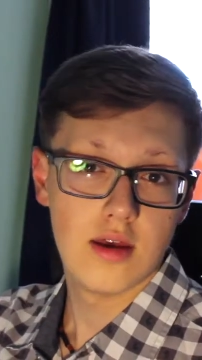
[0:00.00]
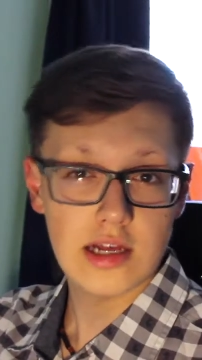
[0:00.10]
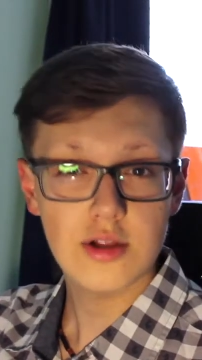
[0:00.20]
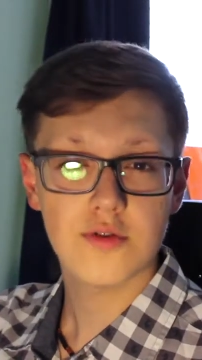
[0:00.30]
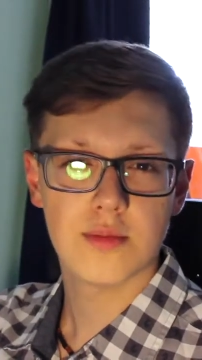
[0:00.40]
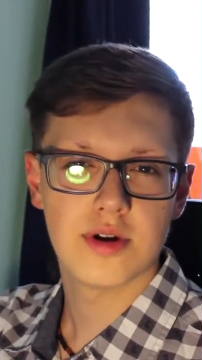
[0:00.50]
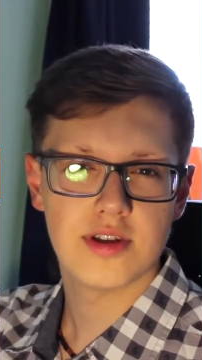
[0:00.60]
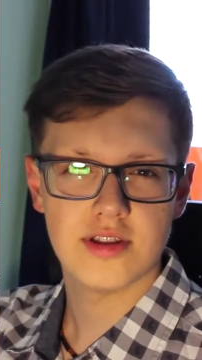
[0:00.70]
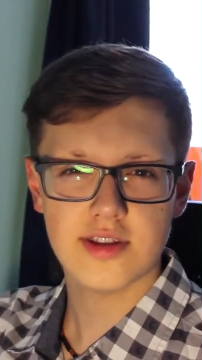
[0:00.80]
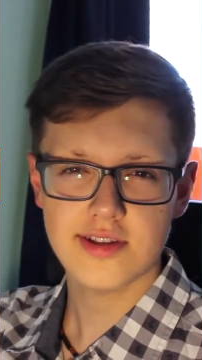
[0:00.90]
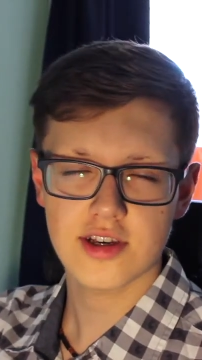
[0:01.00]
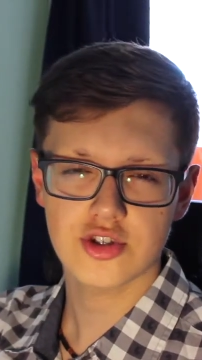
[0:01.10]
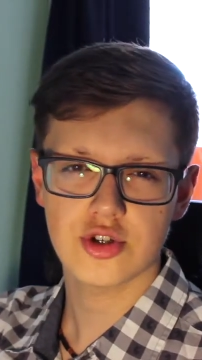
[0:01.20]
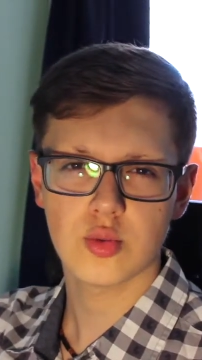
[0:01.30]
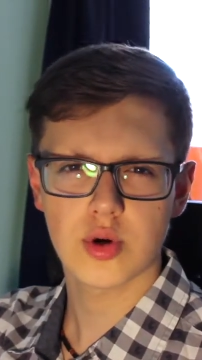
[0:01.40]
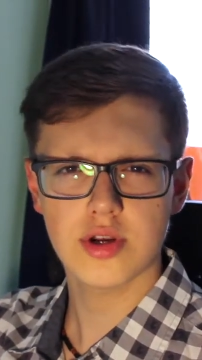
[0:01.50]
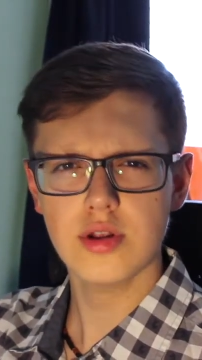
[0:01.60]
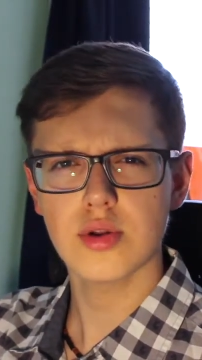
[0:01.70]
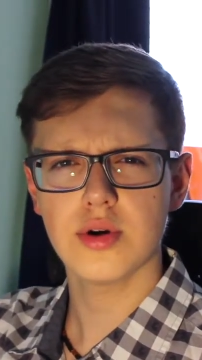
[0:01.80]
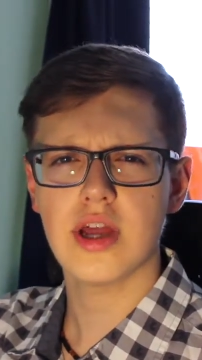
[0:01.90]
Hello everybody, in this lecture we're going to
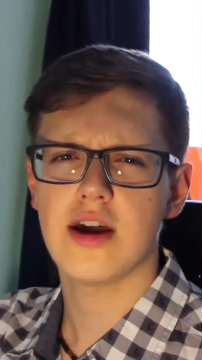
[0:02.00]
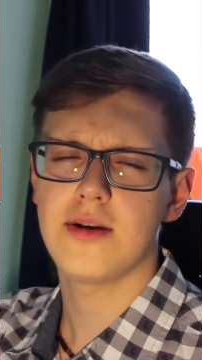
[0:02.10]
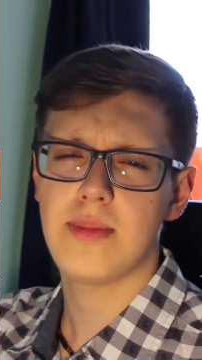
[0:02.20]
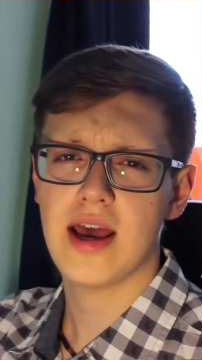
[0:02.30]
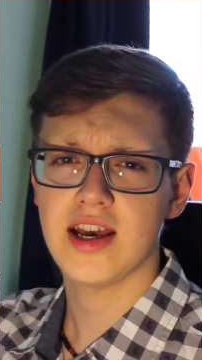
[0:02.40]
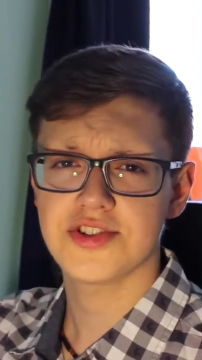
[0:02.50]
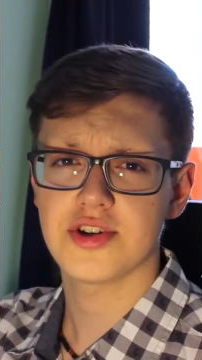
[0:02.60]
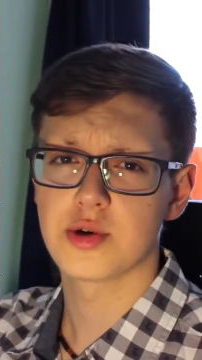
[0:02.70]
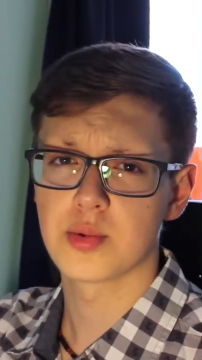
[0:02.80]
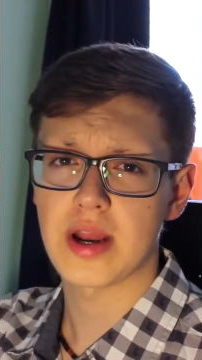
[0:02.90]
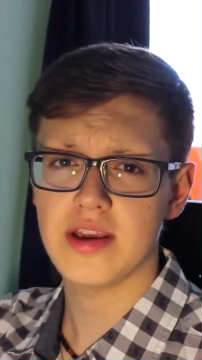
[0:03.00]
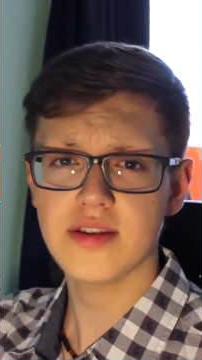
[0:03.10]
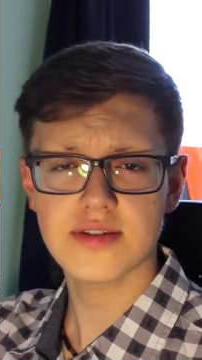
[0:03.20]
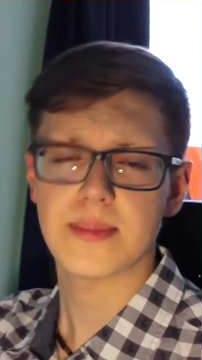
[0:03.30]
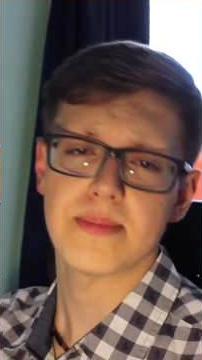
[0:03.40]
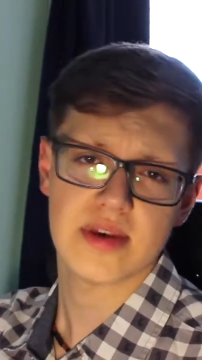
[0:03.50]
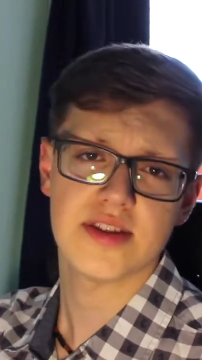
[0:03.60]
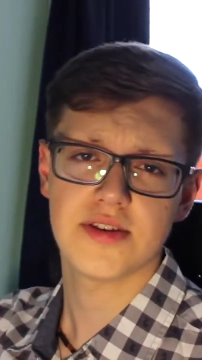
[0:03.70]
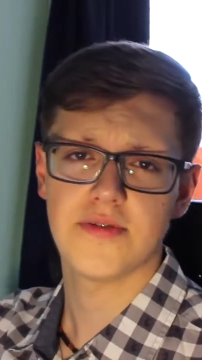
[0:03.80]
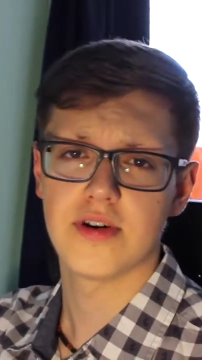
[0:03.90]
learn how to pass arrays
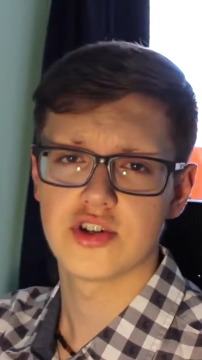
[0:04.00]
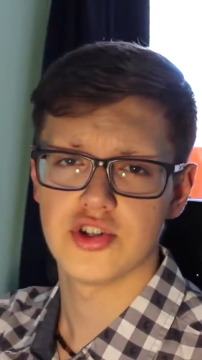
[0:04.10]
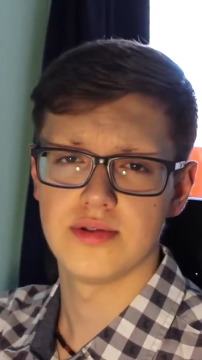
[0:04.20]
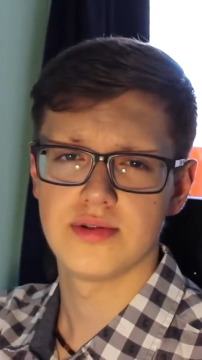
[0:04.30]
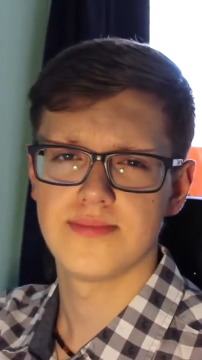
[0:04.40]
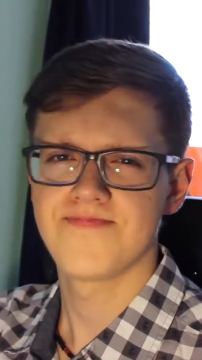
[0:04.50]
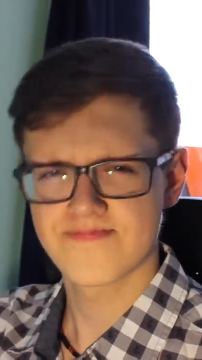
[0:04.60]
into functions.